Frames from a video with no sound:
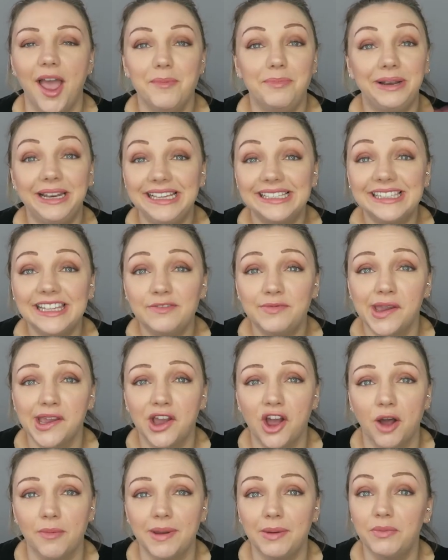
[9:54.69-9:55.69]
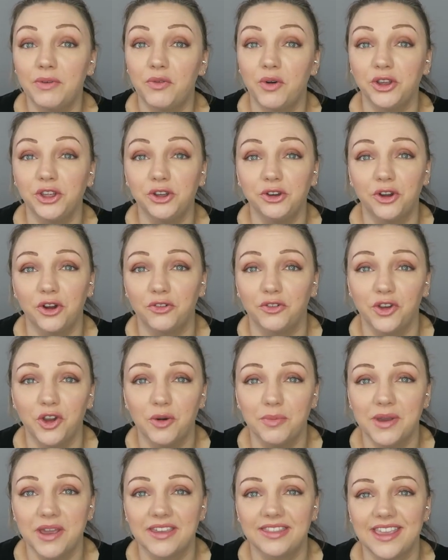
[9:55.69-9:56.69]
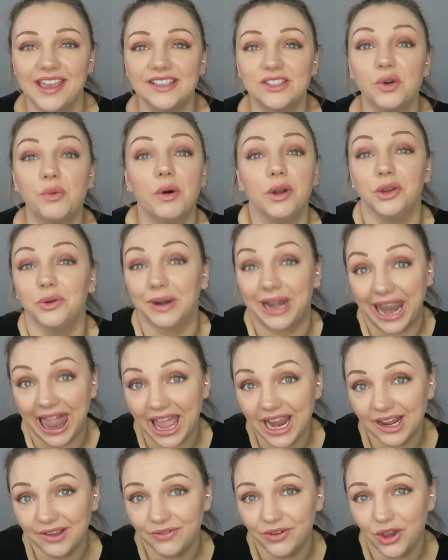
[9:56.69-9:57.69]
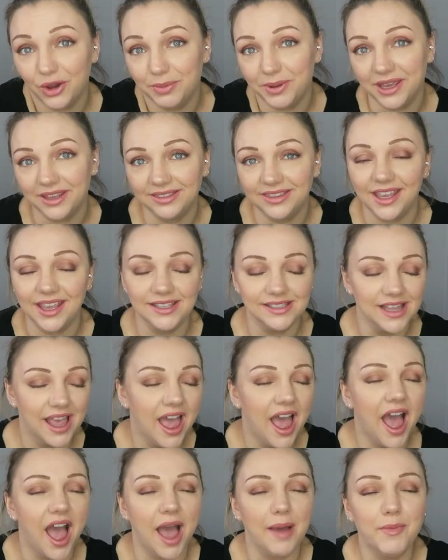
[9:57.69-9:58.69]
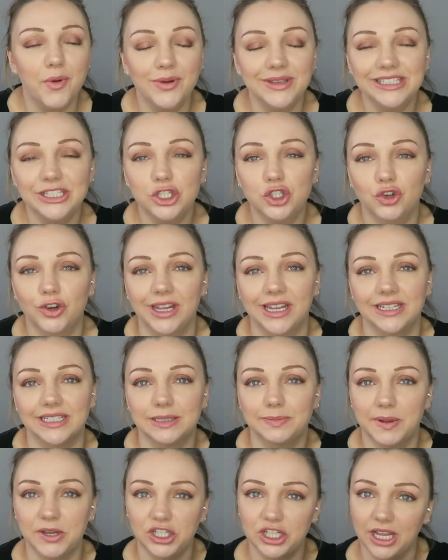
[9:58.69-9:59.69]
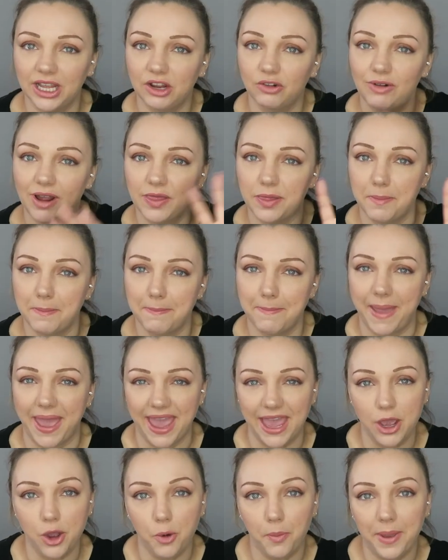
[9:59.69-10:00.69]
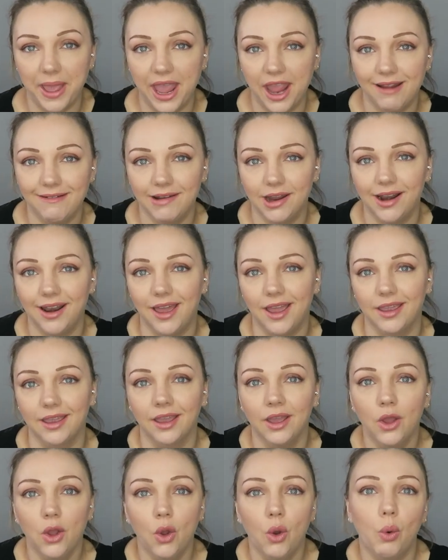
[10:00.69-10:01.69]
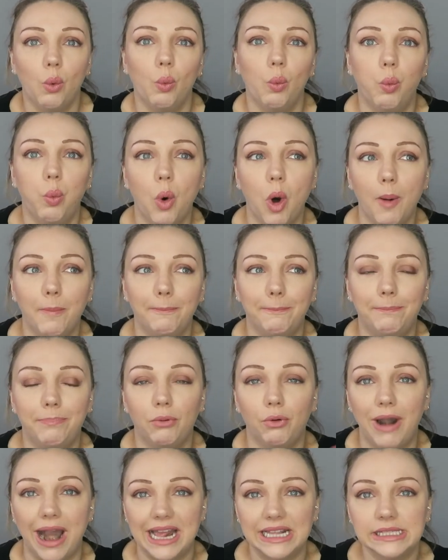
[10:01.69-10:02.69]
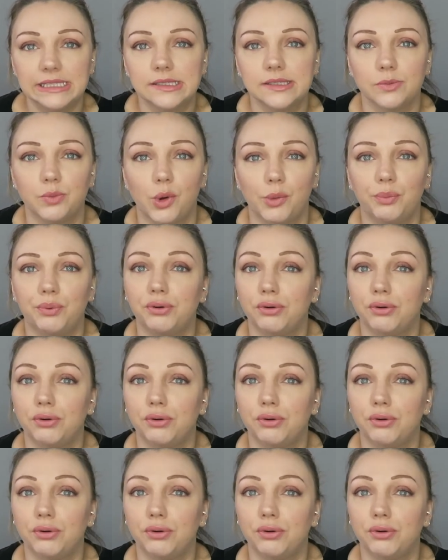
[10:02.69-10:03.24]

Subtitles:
Please leave me a comment with what you got for your birthdays or what you would like for your birthdays. I'm always intrigued, especially like around the makeup area, like what brands and what